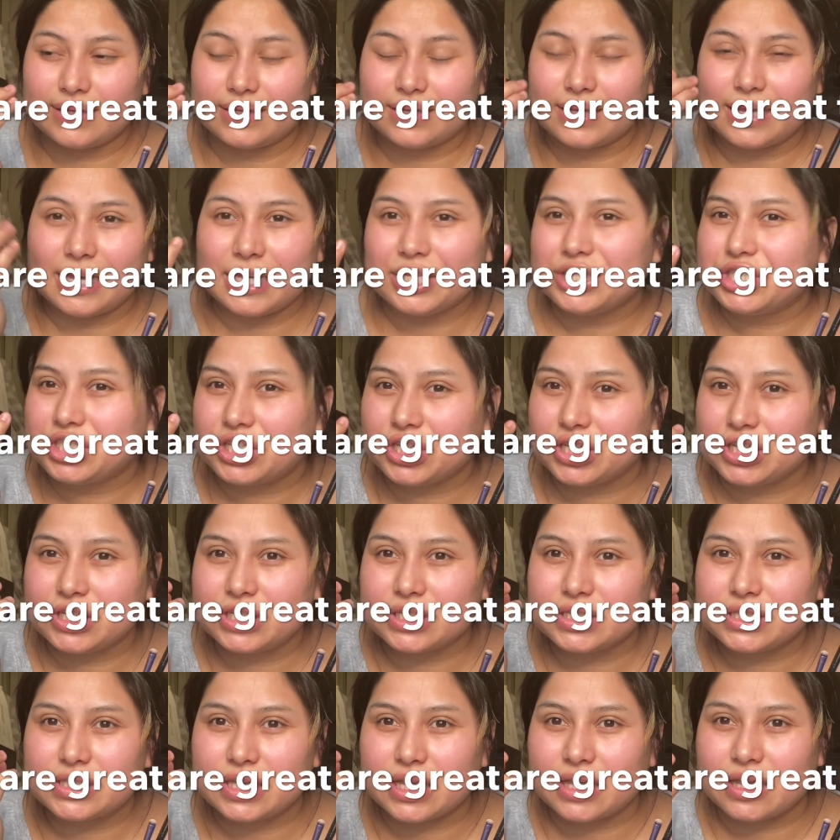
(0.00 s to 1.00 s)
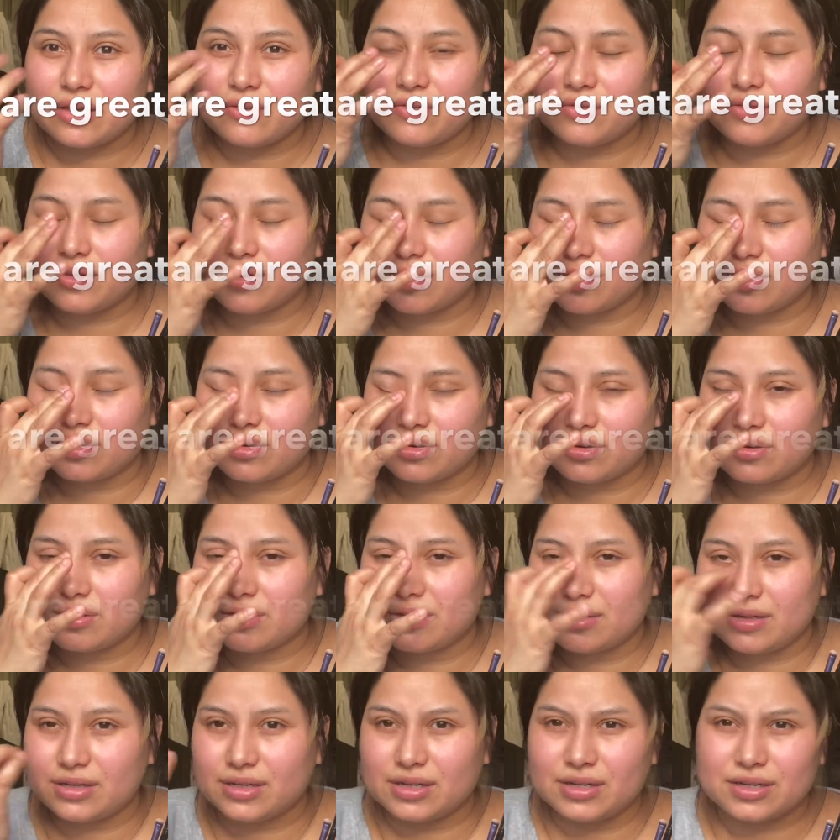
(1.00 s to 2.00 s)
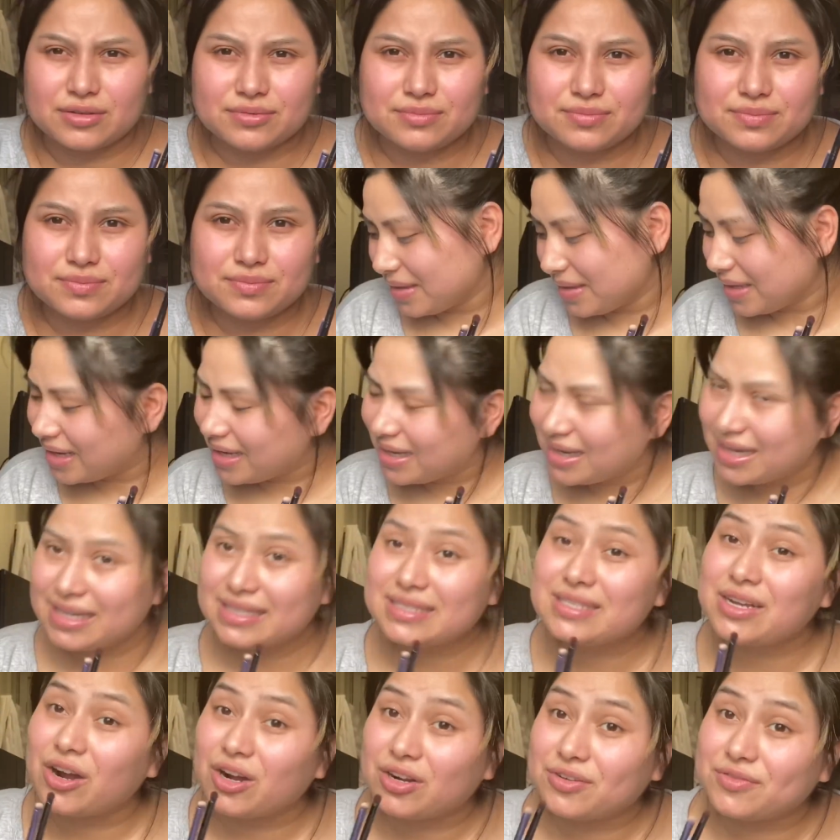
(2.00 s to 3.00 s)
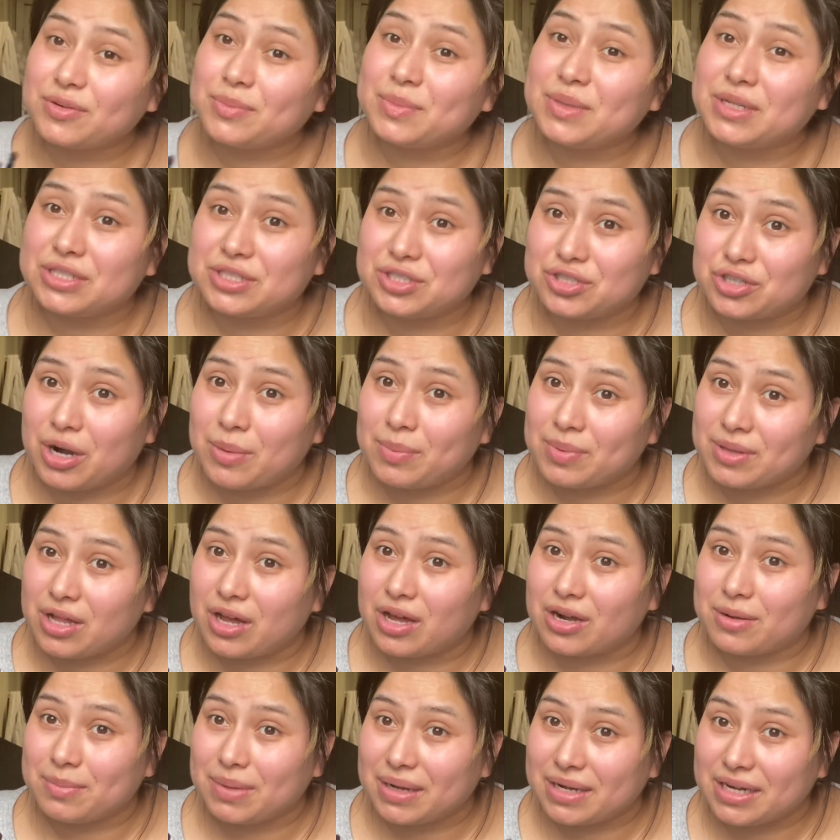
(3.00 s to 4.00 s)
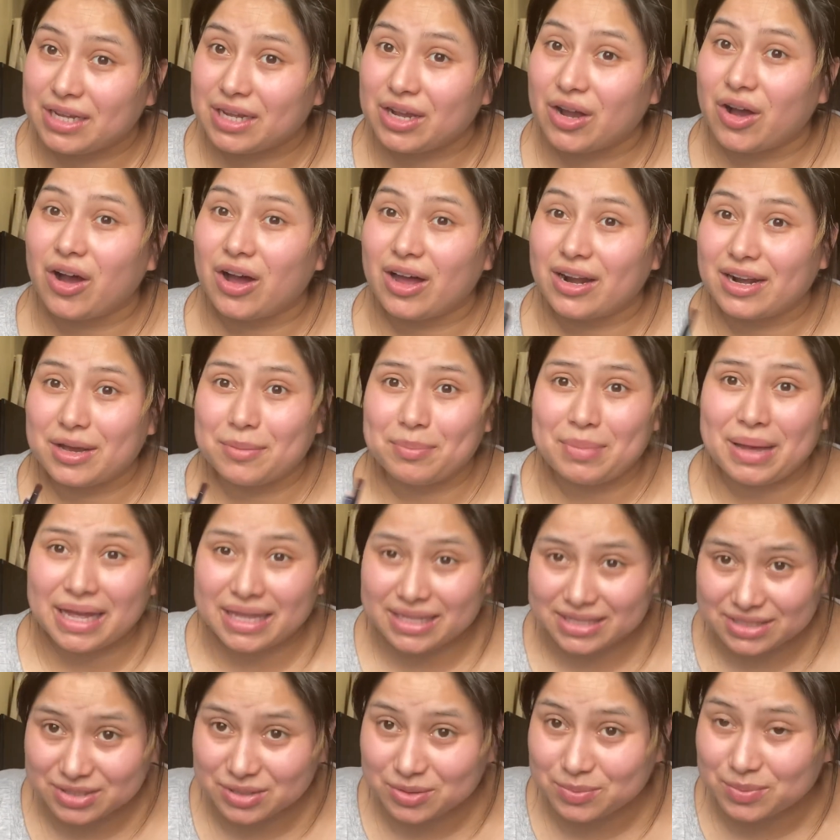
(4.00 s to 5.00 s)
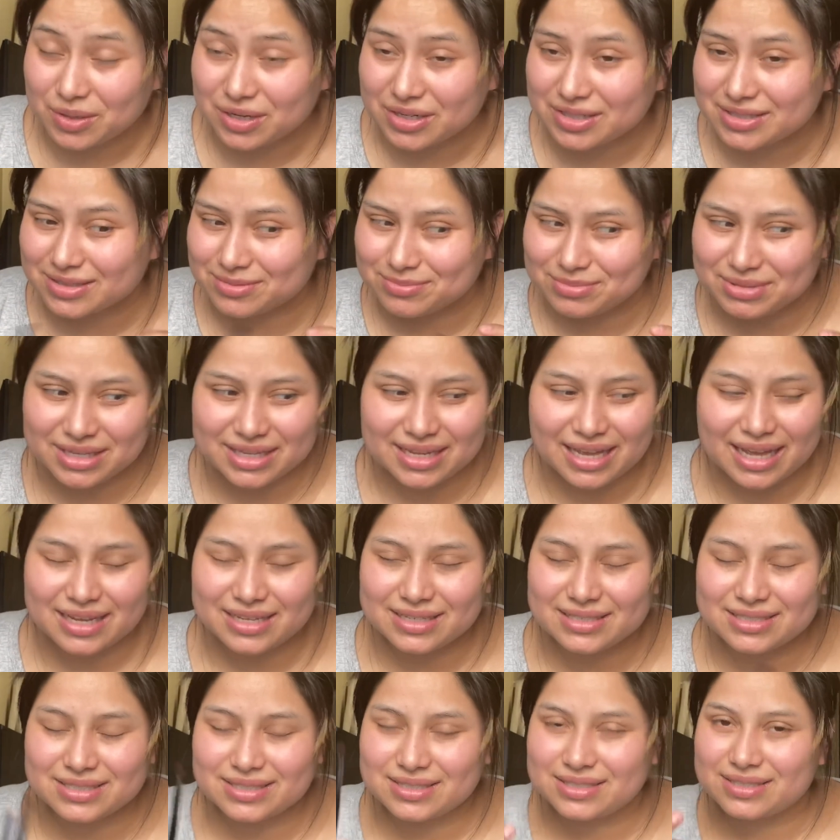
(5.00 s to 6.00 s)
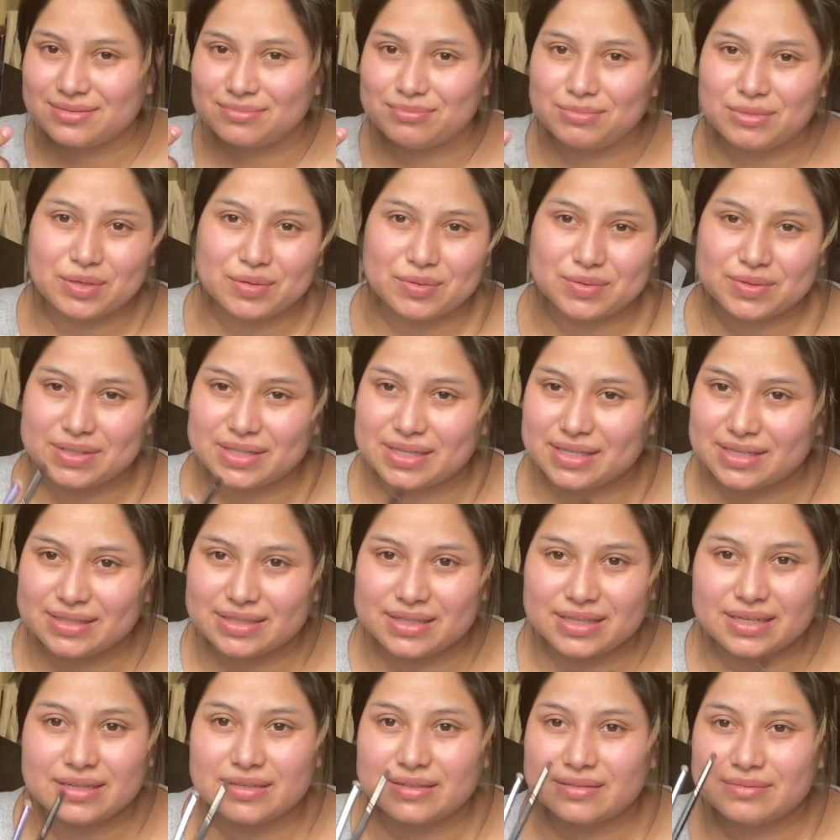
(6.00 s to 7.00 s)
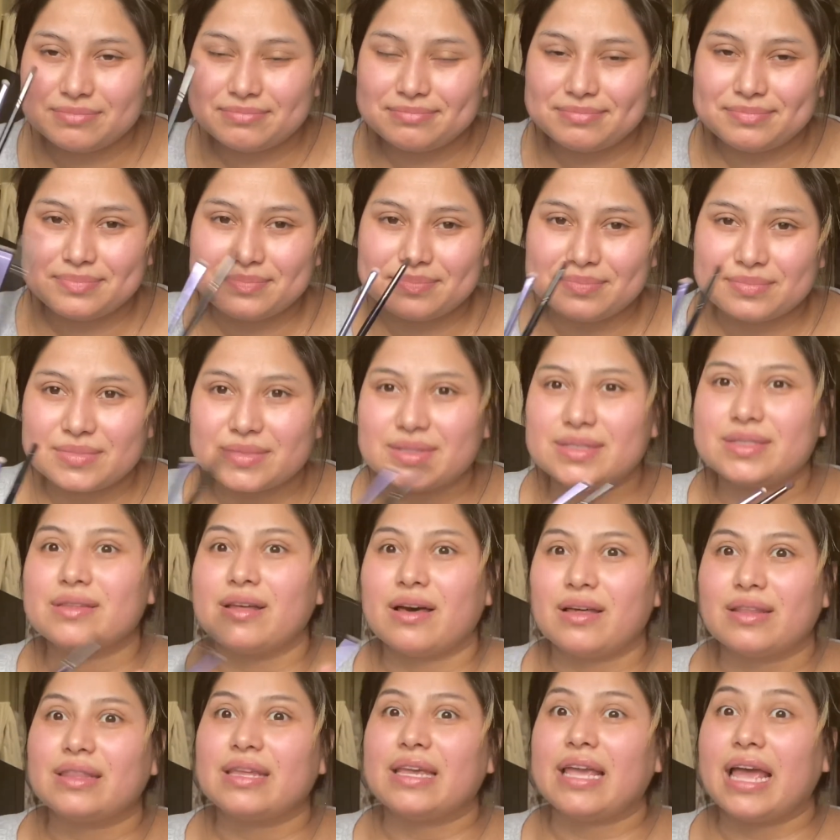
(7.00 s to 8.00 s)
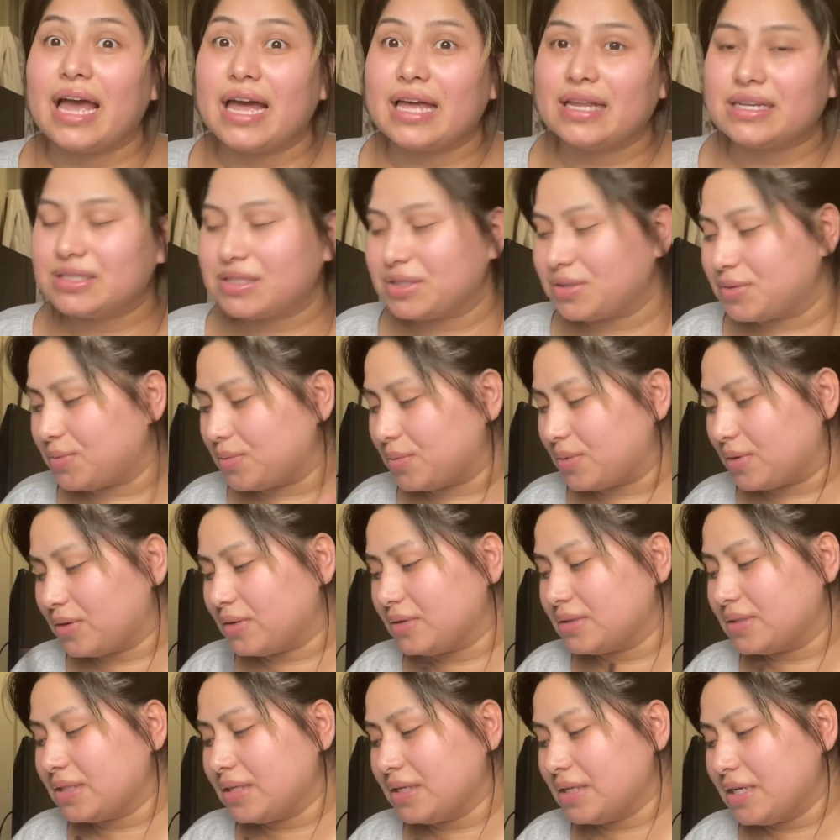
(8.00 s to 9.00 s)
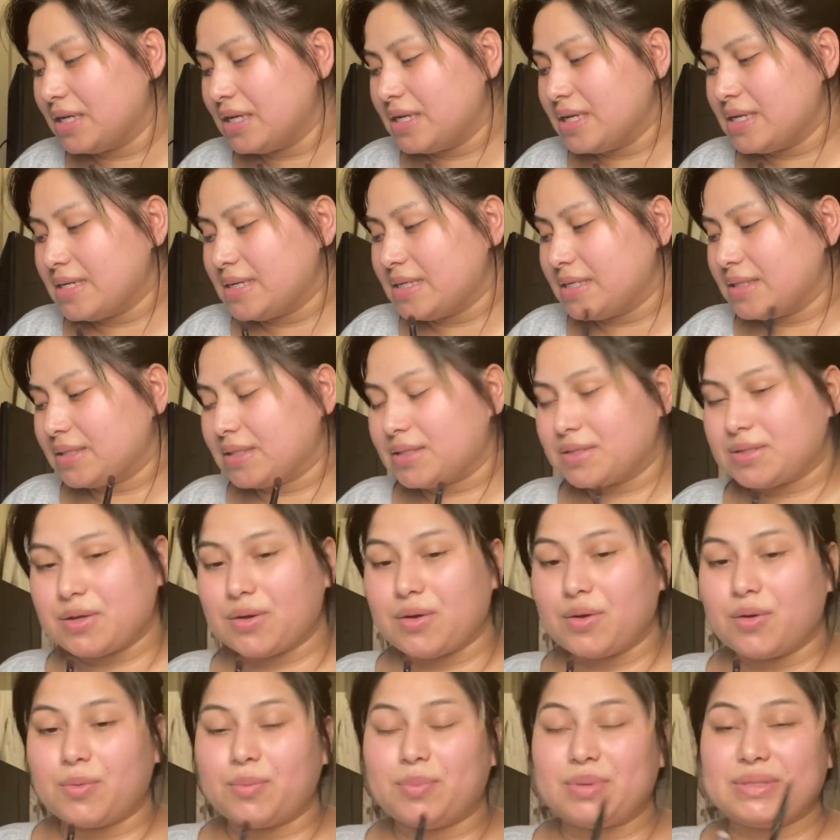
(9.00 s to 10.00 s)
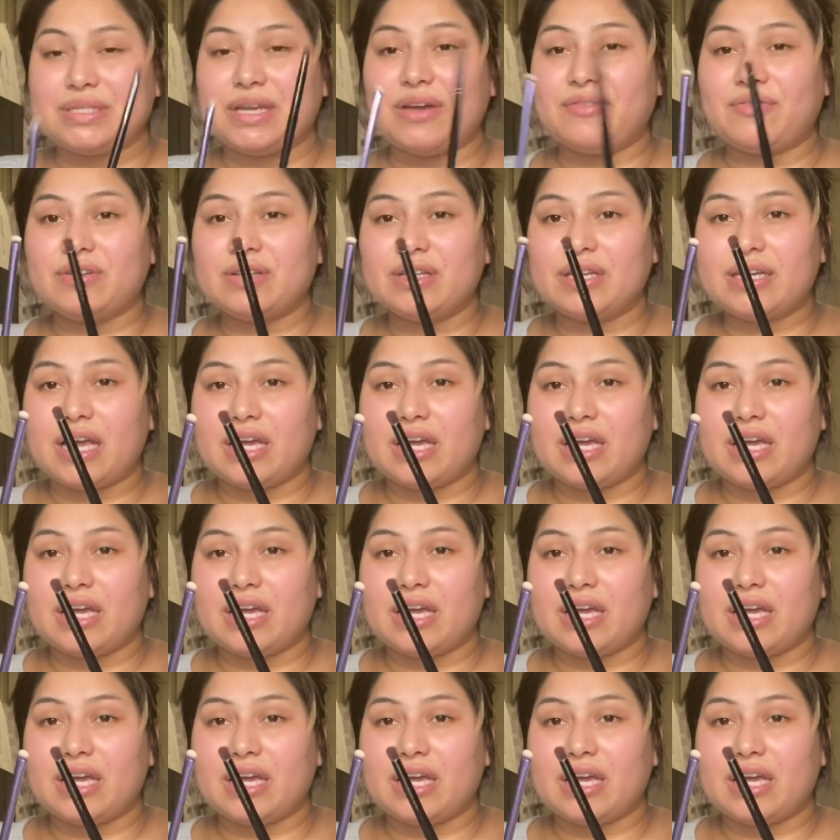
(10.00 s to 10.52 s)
itches. Like if you're, you know, it's hard for me to drop a lot of money on a pencil brush. I'm like, I could just use this and it's not the end of the world. So, but definitely get